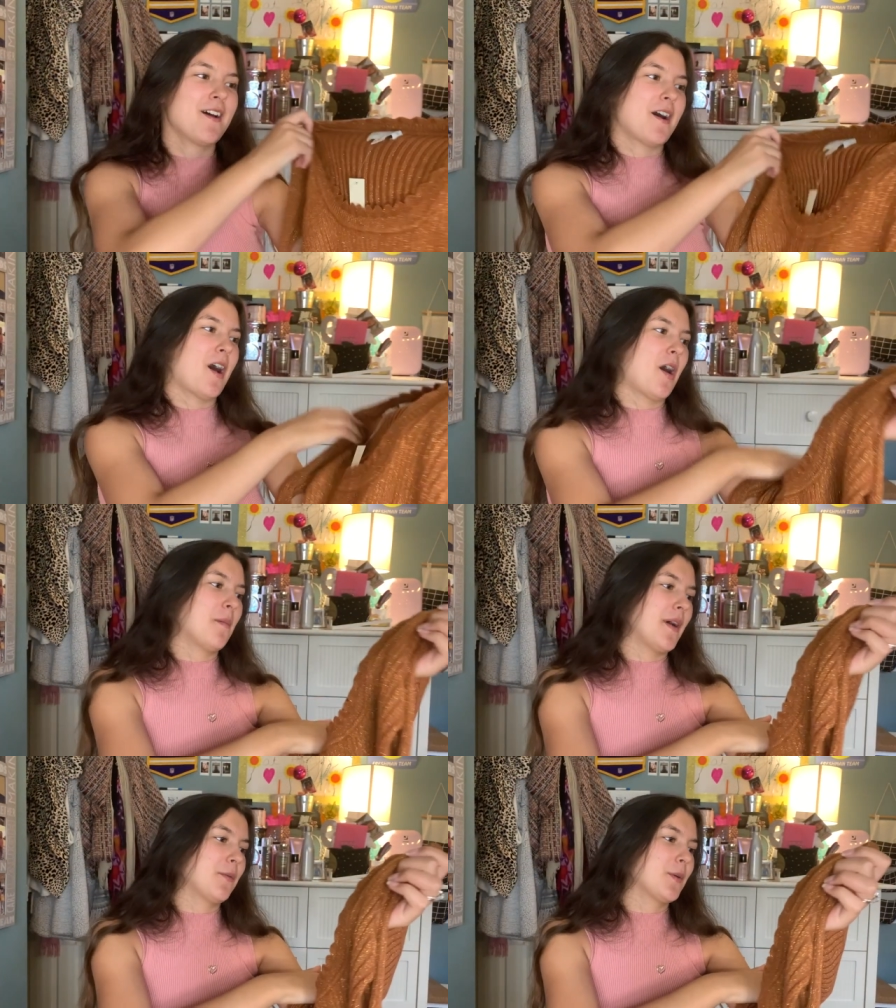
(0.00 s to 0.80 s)

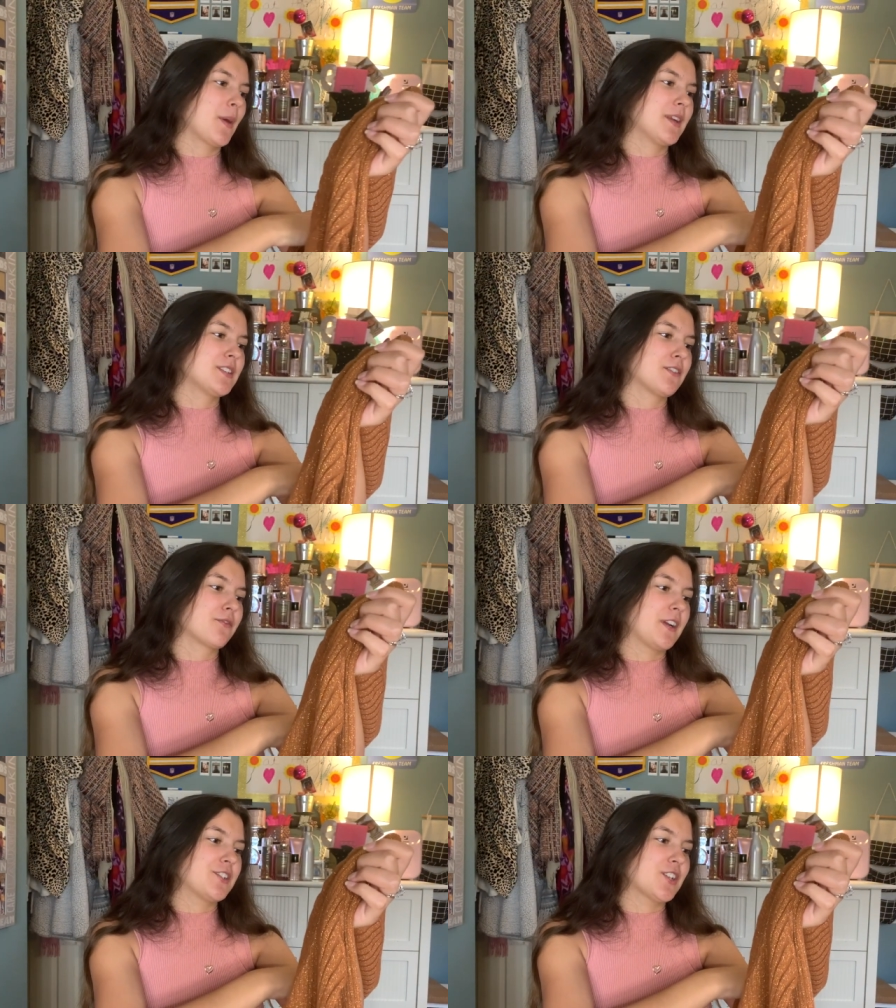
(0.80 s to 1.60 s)
Um, we went into
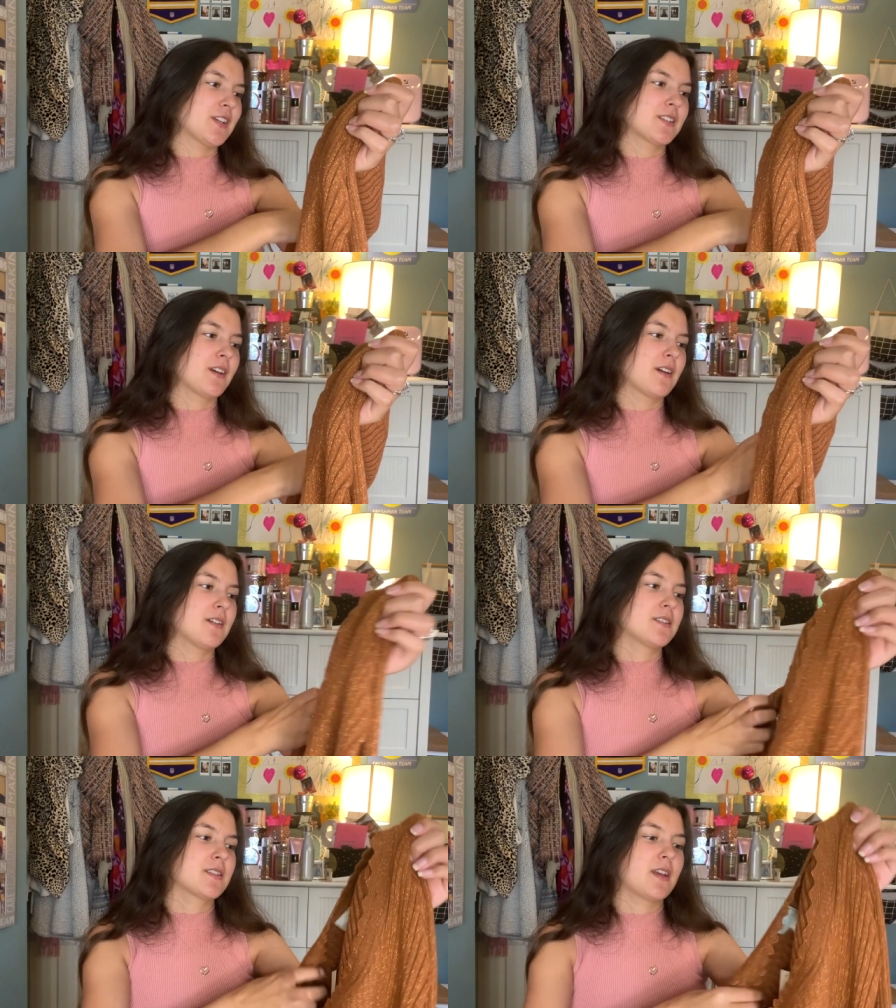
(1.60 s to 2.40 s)

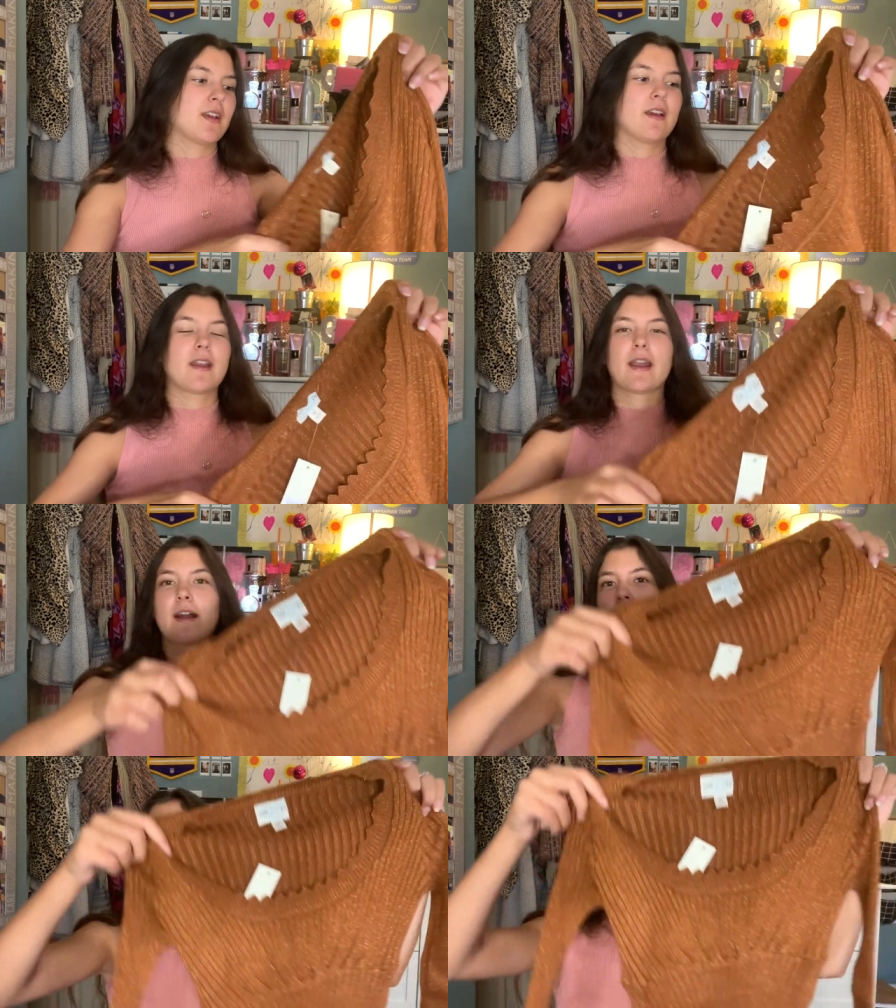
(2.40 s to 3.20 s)
Francesca's and I
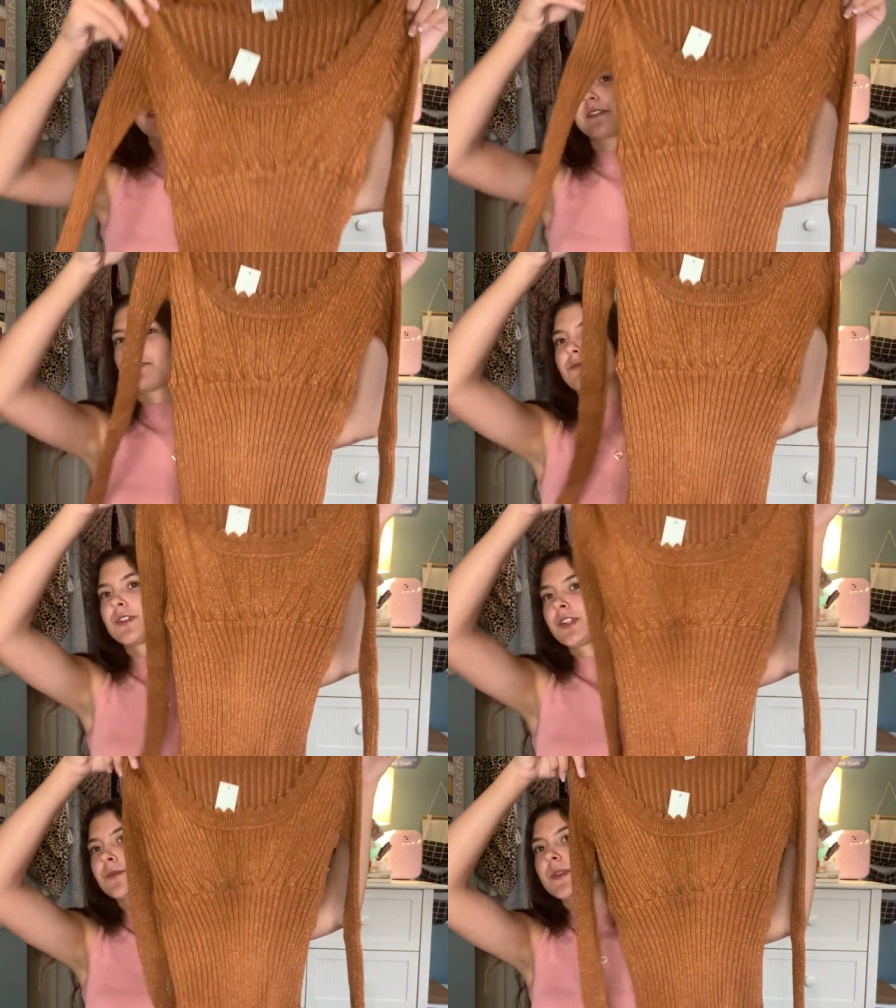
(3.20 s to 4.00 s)
got this
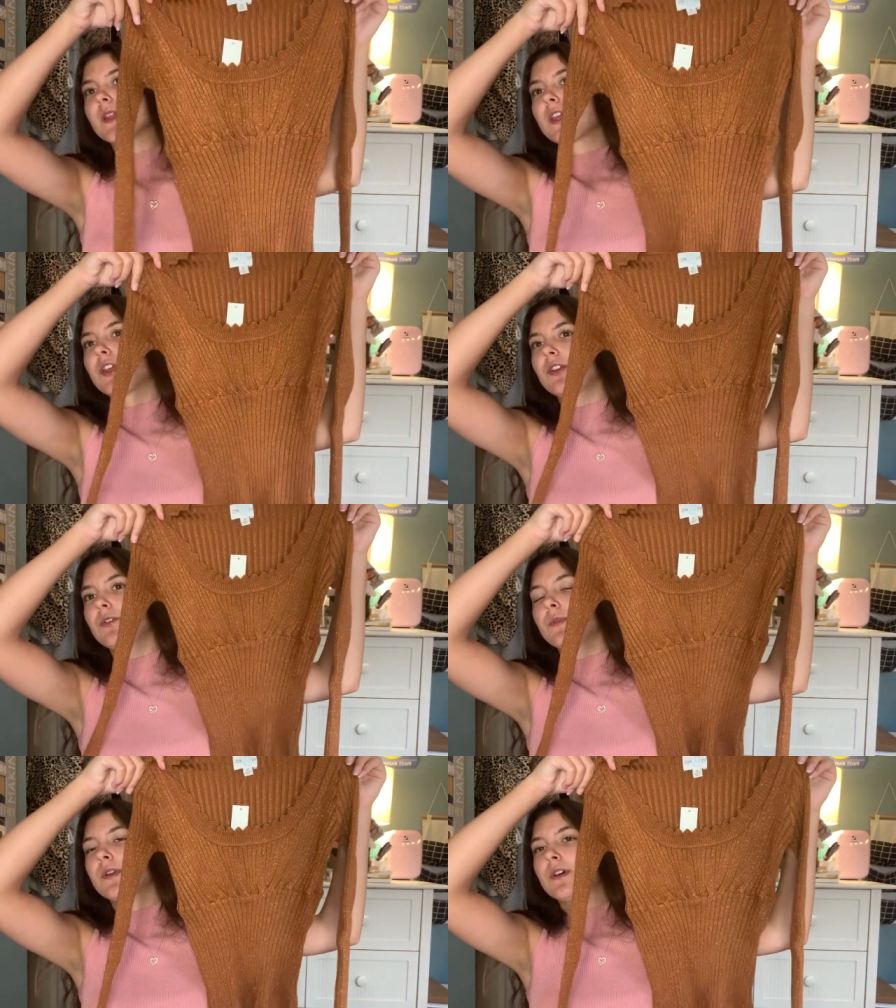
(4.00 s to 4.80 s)
really, really
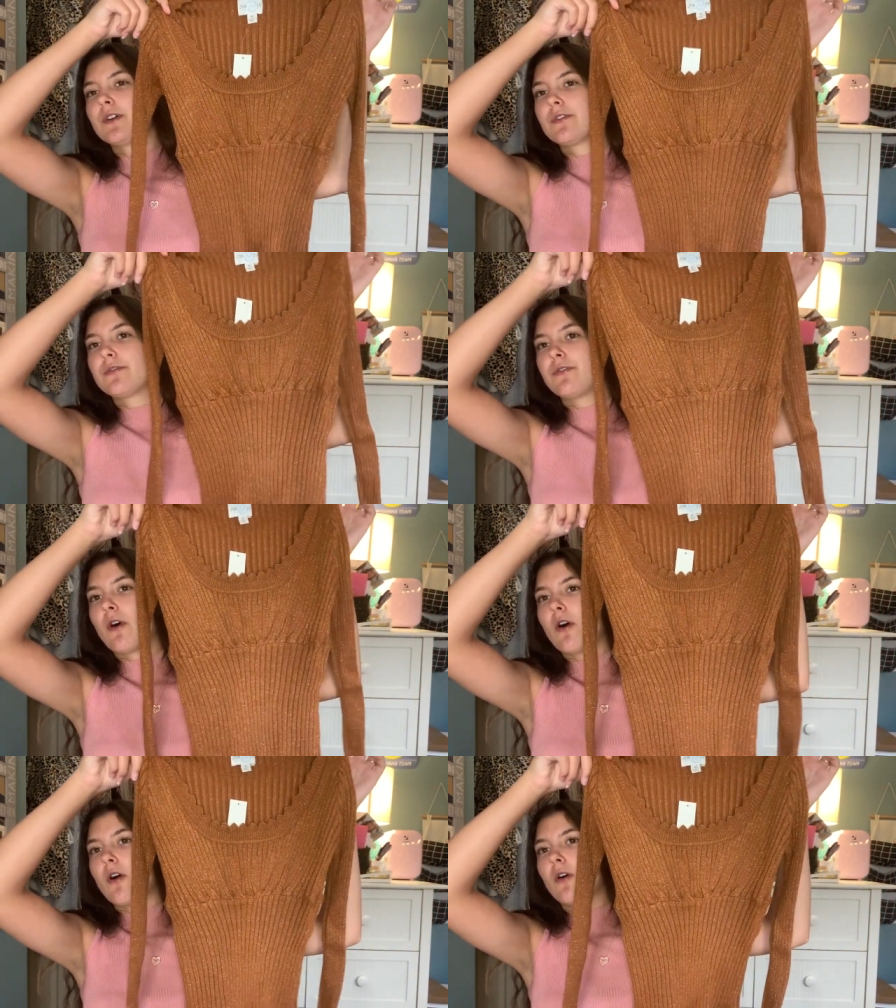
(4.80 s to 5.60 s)
cute
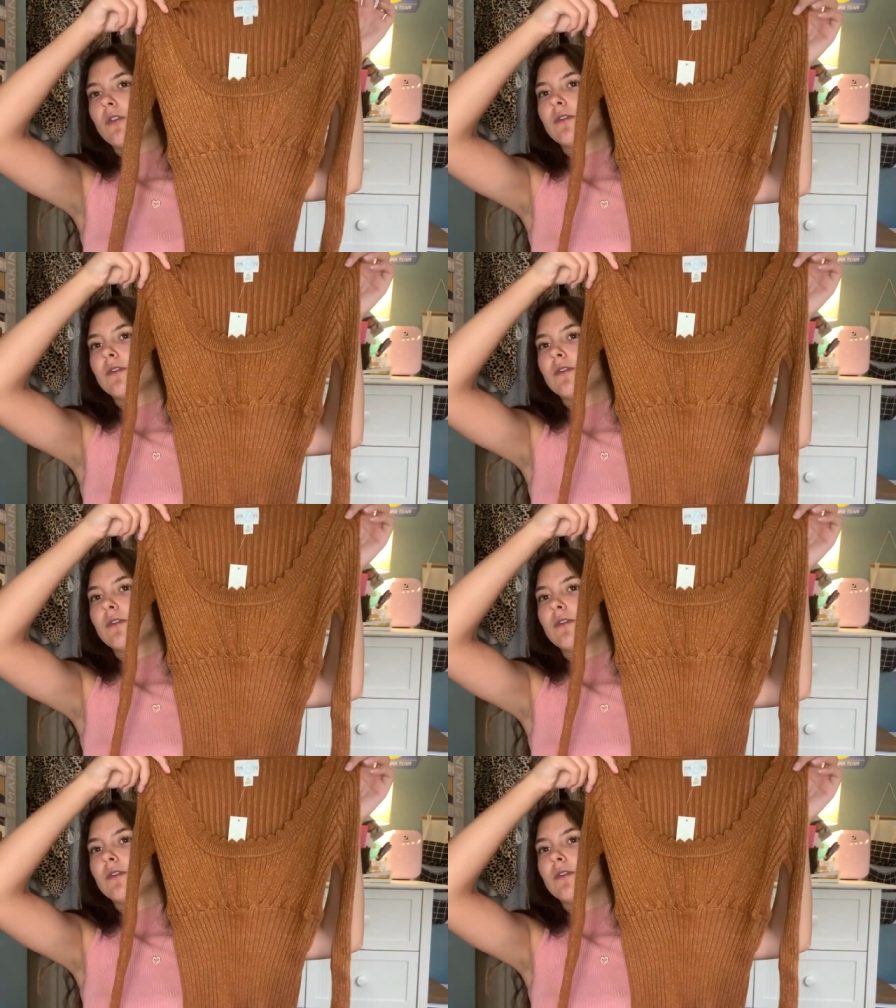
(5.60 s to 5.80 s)
fall